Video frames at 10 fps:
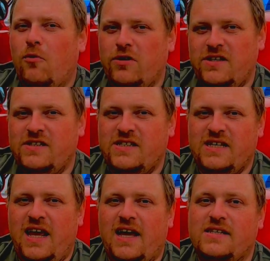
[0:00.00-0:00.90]
I wanted to
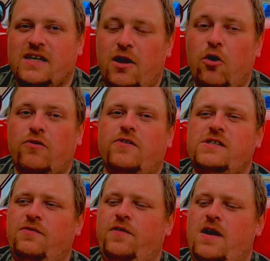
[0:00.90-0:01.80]
say is, in order
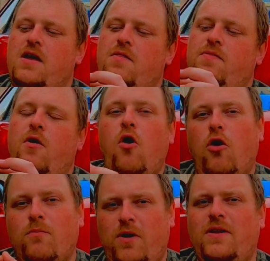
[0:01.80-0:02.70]
to fit the
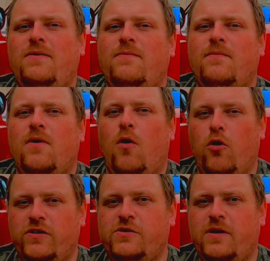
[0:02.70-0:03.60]
horn button
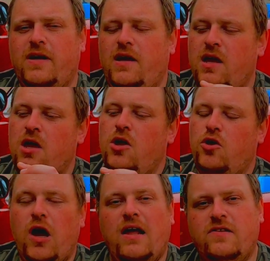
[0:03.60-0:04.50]
onto it,
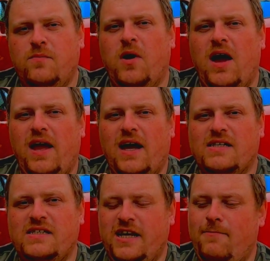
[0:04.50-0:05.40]
you had to buy
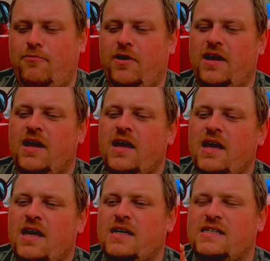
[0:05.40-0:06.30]
a separate
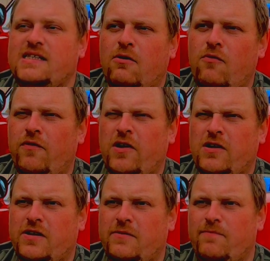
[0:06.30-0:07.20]

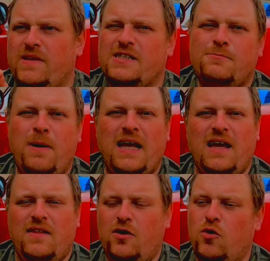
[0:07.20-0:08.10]
silver
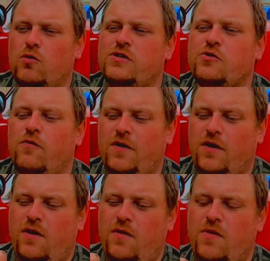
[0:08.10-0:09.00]
spigot that goes
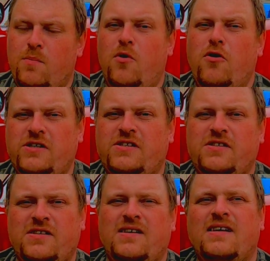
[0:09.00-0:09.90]
over the boss.